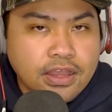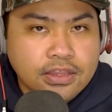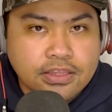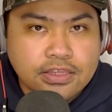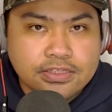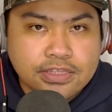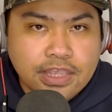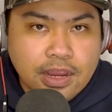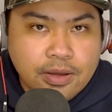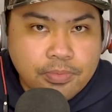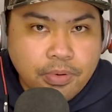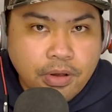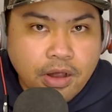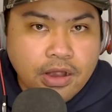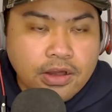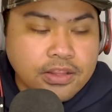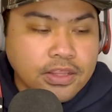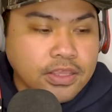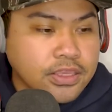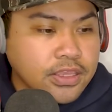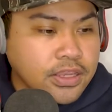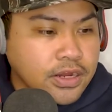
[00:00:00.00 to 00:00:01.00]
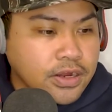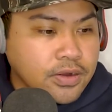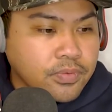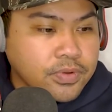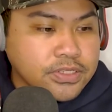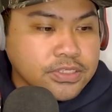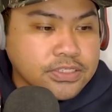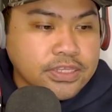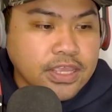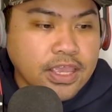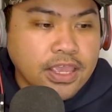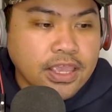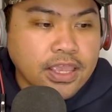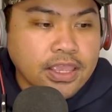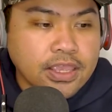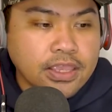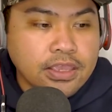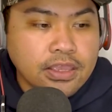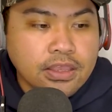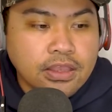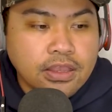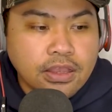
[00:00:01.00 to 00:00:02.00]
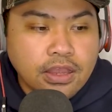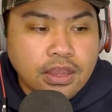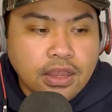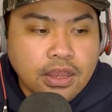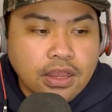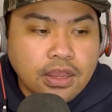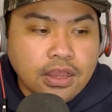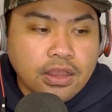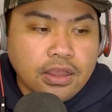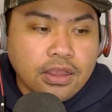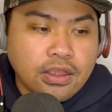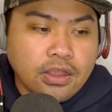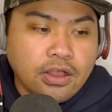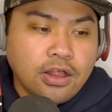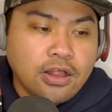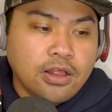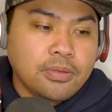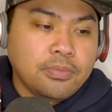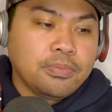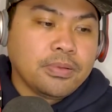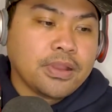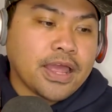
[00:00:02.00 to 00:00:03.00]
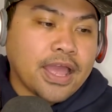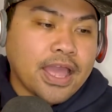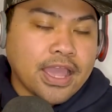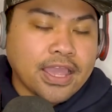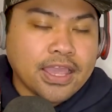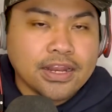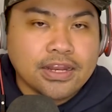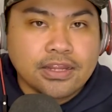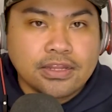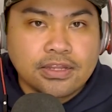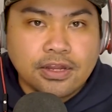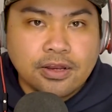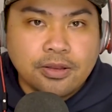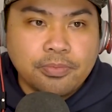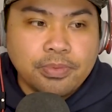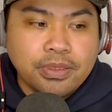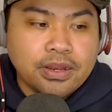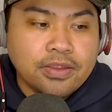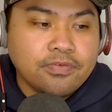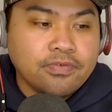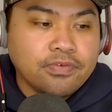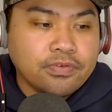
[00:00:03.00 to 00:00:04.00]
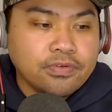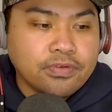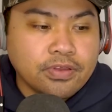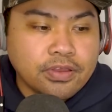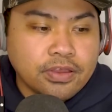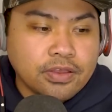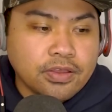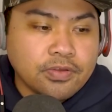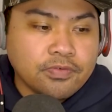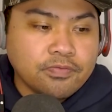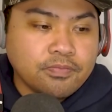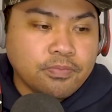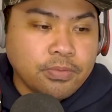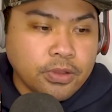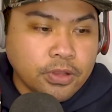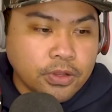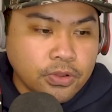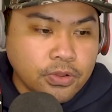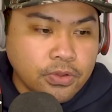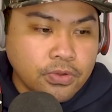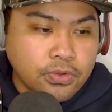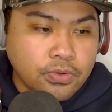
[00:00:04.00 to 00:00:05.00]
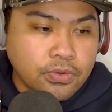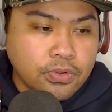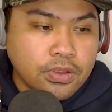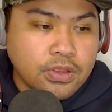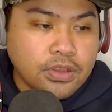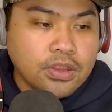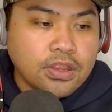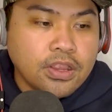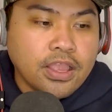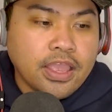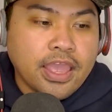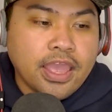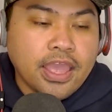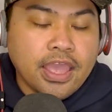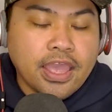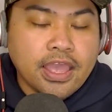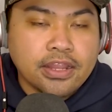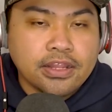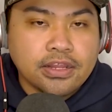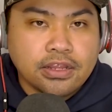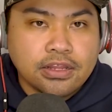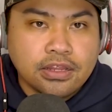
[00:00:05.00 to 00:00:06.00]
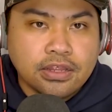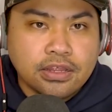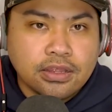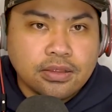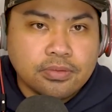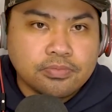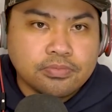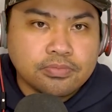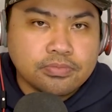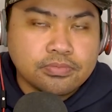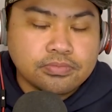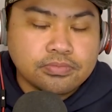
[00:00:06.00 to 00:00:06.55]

this end part of the year, which is a all black and a little bit of blue and a